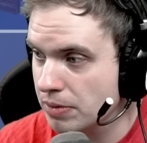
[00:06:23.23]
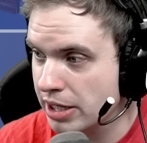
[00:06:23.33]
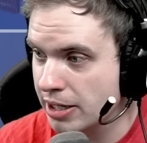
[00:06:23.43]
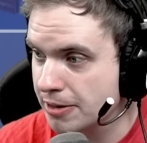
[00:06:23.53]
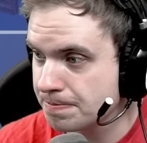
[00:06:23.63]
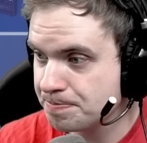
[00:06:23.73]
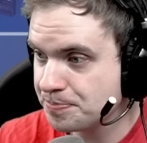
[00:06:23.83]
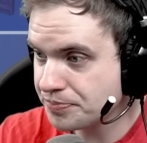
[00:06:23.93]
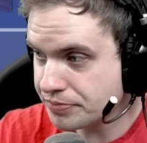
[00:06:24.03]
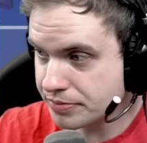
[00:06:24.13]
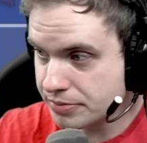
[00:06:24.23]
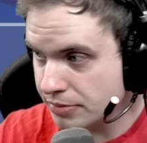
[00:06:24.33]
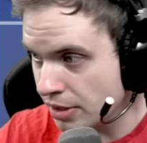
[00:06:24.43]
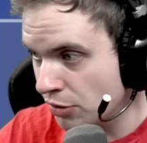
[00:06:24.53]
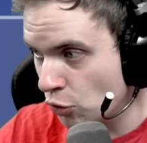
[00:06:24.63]
Like
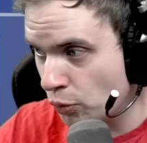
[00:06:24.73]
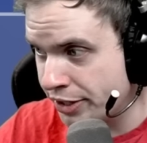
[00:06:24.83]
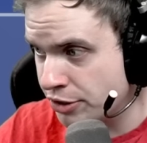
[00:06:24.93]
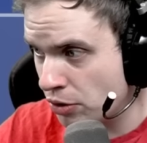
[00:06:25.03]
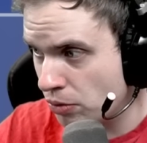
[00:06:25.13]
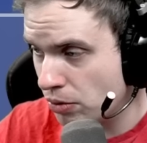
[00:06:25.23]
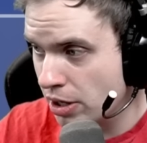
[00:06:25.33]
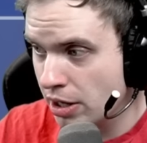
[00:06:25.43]
the window,